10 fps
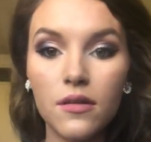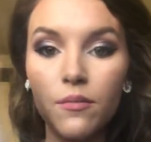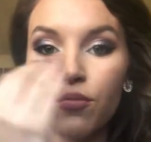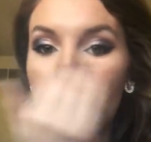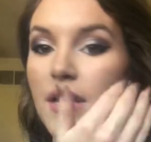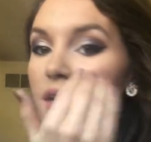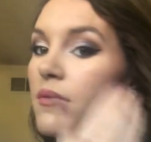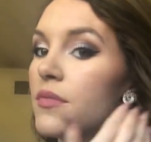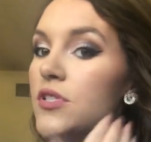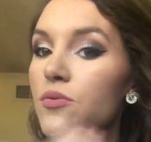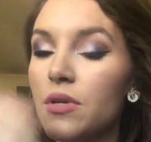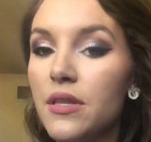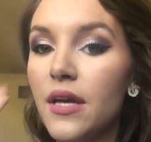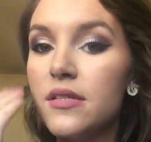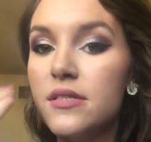break in
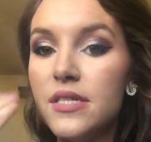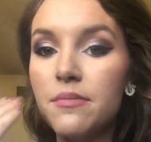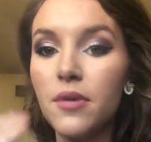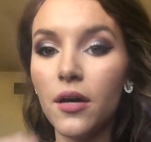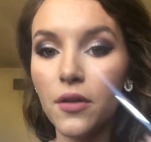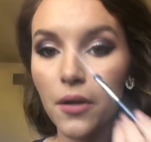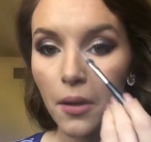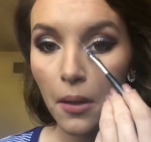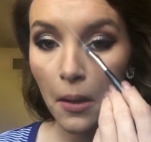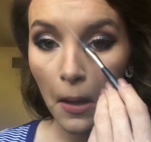between that deep color.